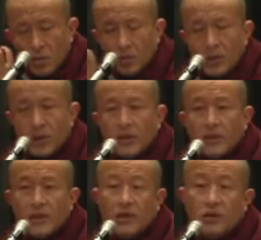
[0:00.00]
Looking
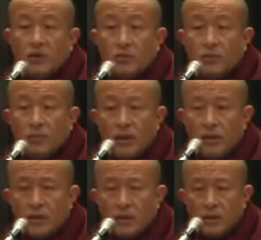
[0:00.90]
at the nature of the
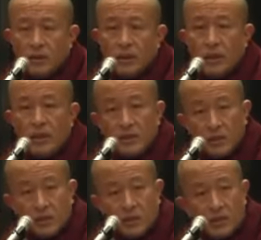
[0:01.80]
mind
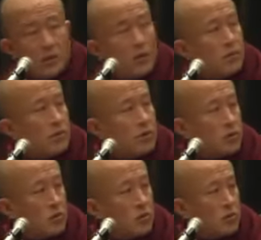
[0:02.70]
is
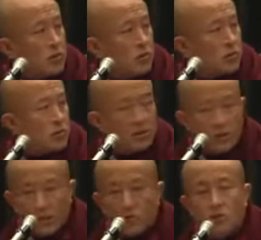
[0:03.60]
synonymous to
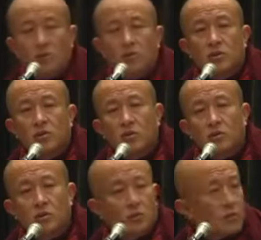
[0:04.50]
devotion towards the
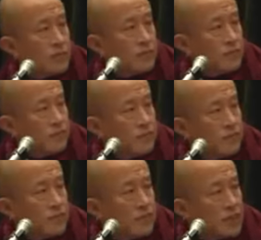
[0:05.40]
Guru.
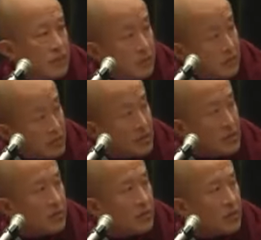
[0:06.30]
It means the
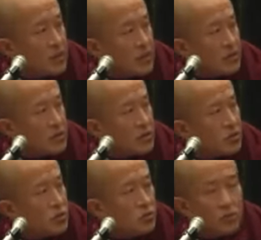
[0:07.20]
same thing.
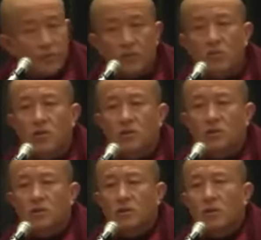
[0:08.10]
It's two different
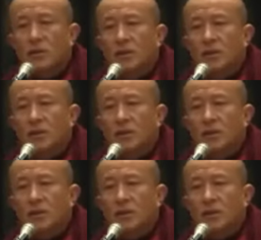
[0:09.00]
words.